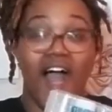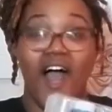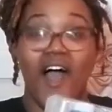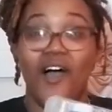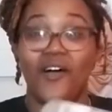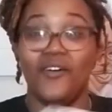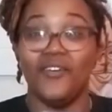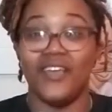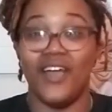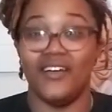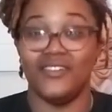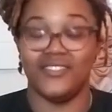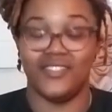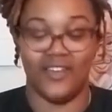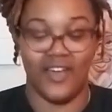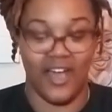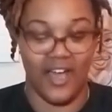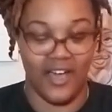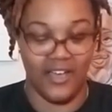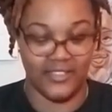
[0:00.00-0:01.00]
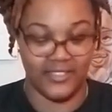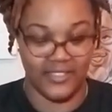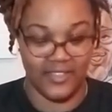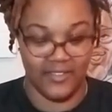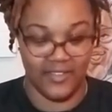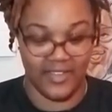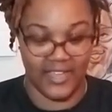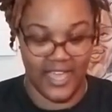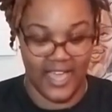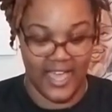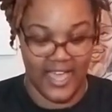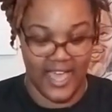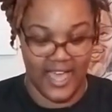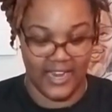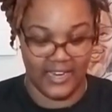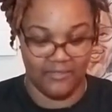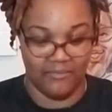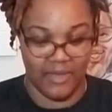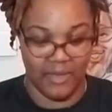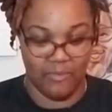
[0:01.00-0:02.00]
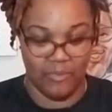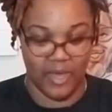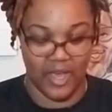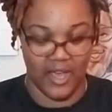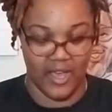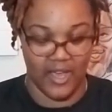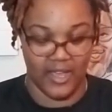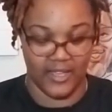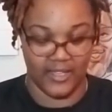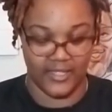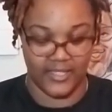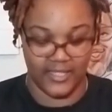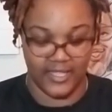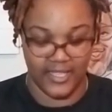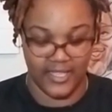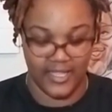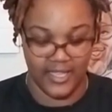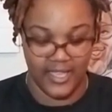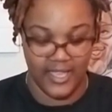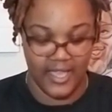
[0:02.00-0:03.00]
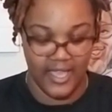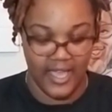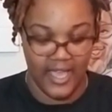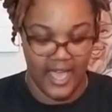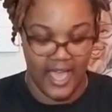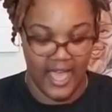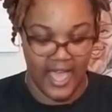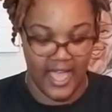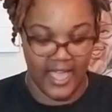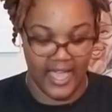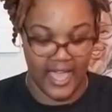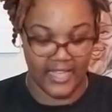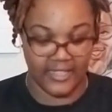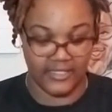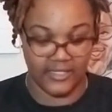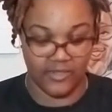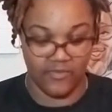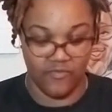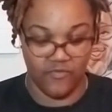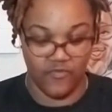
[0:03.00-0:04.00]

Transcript: Oh, y'all. So, I also got out of my box, I got some